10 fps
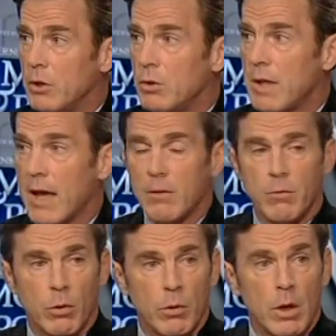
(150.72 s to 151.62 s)
we do that
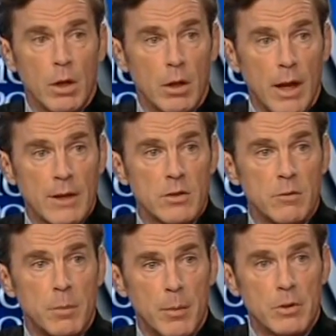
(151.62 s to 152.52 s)
for lots
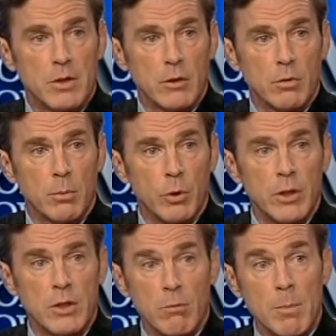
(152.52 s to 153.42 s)
of public sector
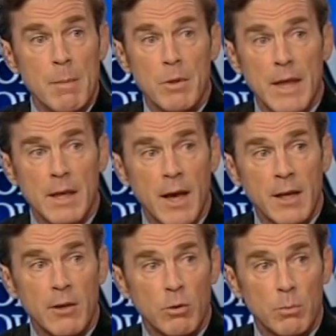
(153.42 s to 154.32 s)
employees. And remember, that
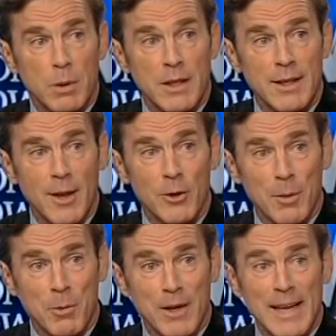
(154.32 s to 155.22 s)
$900 billion
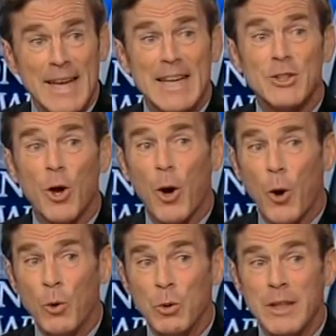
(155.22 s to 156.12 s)
number is
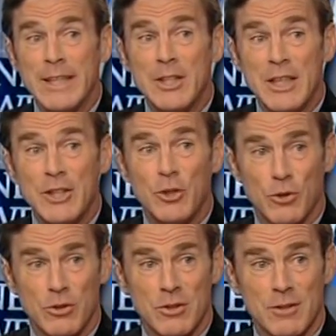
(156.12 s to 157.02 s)
only
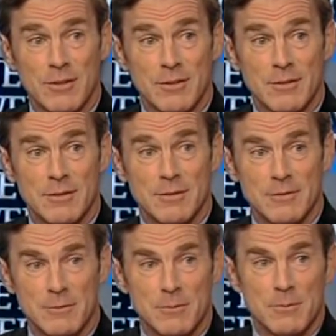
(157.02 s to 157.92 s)
teachers. Yep.
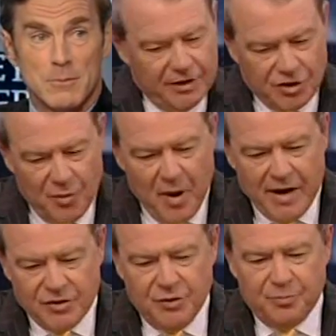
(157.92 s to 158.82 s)
Now, let's go
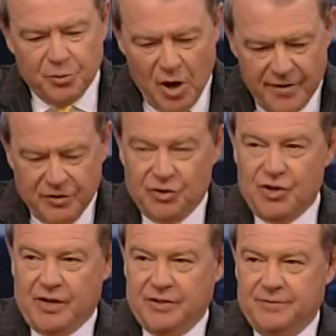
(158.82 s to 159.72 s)
back to private
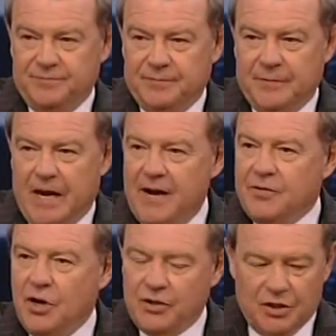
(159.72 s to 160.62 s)
sector.
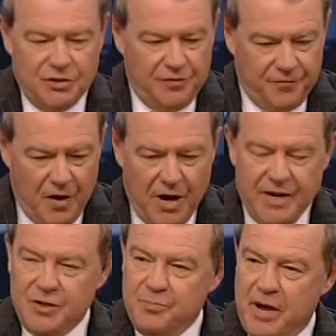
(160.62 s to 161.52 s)
I've got a
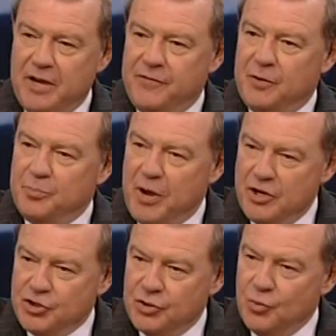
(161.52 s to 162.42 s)
defined benefit
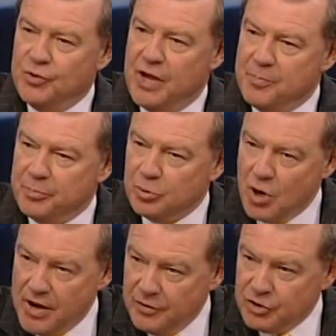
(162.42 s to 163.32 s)
pension with a
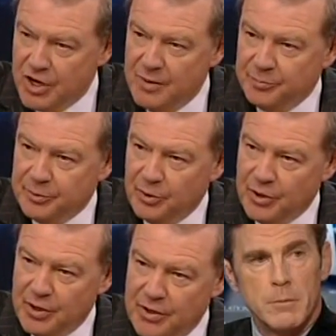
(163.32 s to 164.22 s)
private
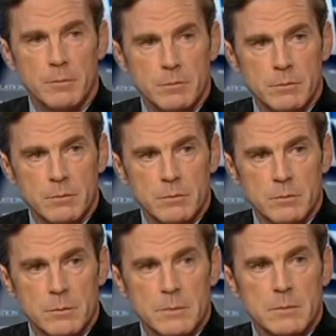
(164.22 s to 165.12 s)
employer, and
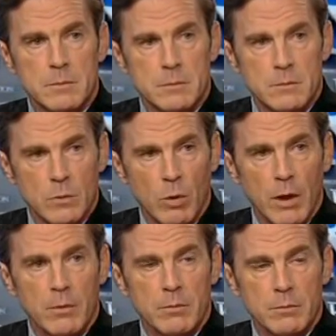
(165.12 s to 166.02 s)
it's in trouble.
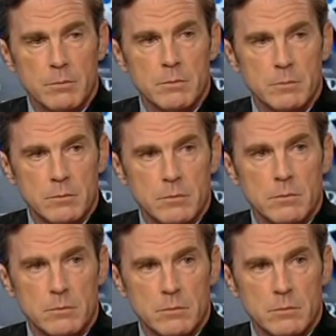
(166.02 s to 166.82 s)
Okay, got that.